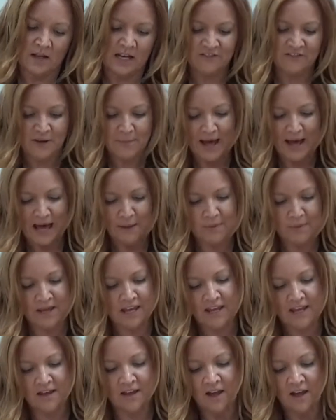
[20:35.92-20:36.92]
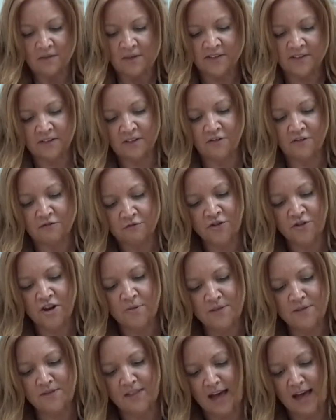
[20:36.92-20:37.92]
If I'm happy, there's enough
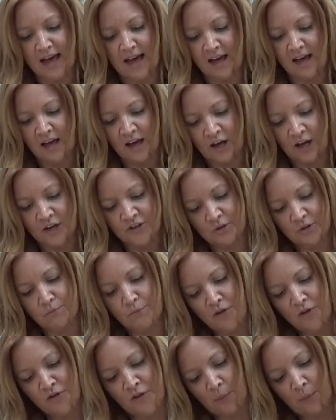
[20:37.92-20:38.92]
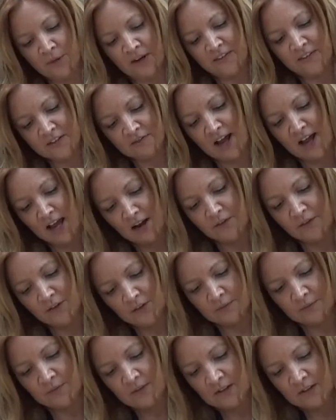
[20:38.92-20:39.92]
room in there to move the objects
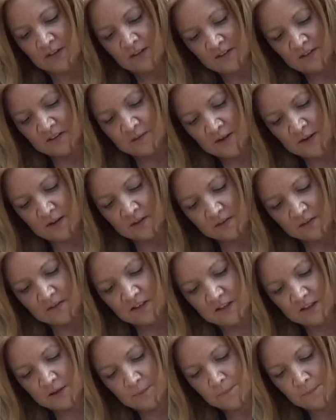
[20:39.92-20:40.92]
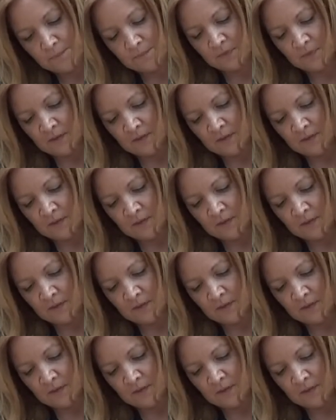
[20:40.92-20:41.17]
around so I can see them.